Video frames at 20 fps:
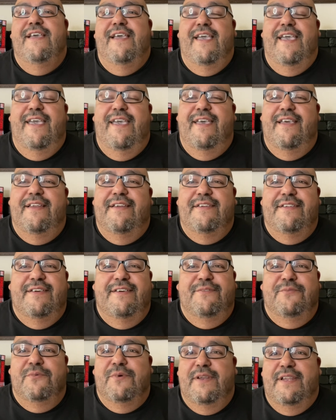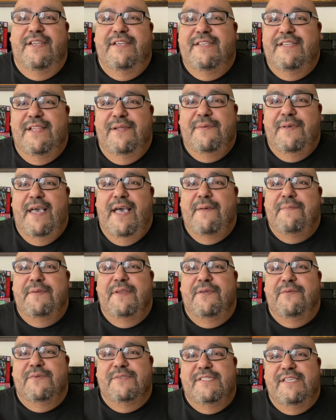And what ended up
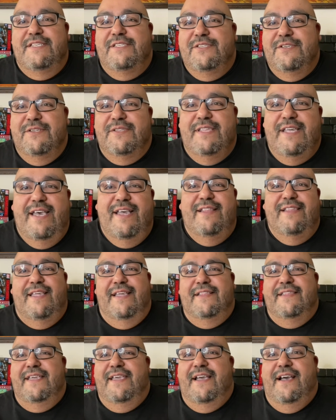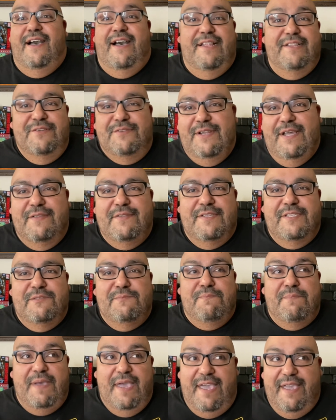happening was they took that and like they hollowed out this
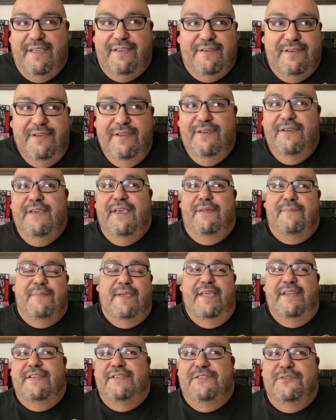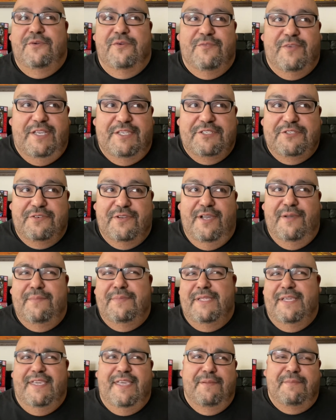bank and made into a restaurant, but
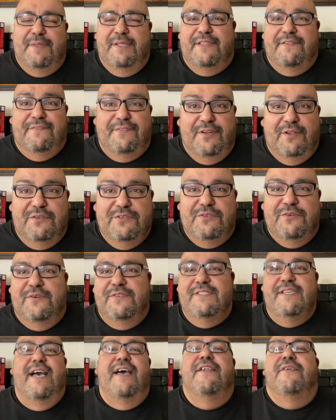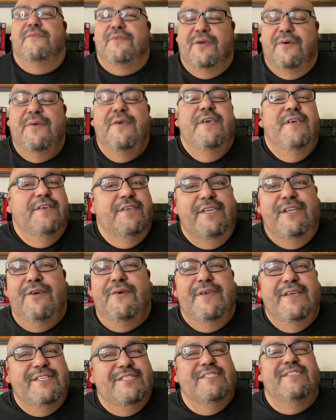they kept like the vault doors. I don't know. You know,
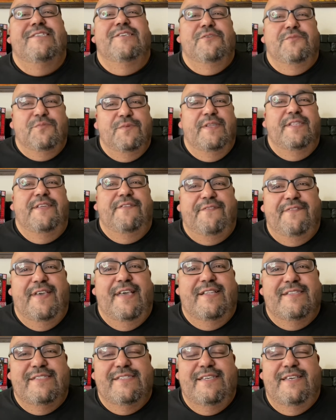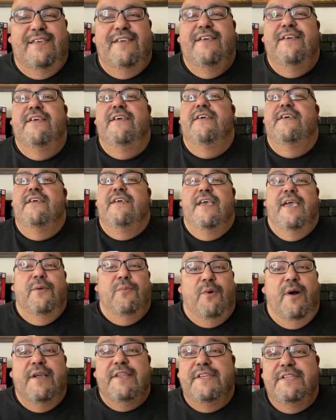it just looked really fancy. And
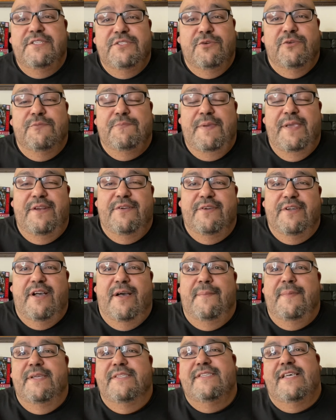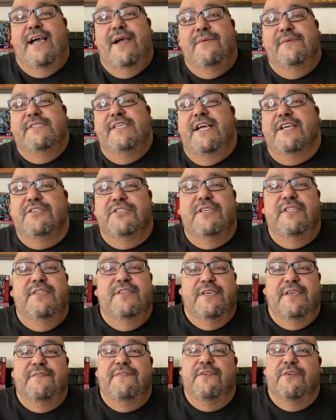walking into Torpedo Comics, I was actually
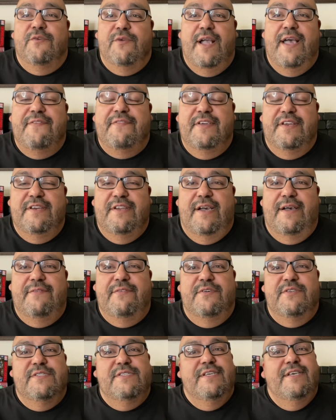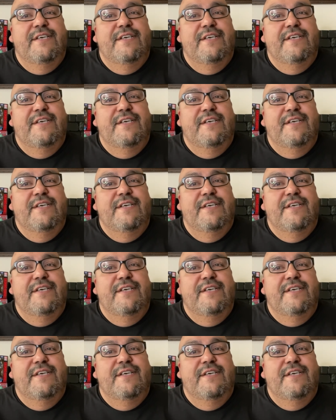looking for graphic novels.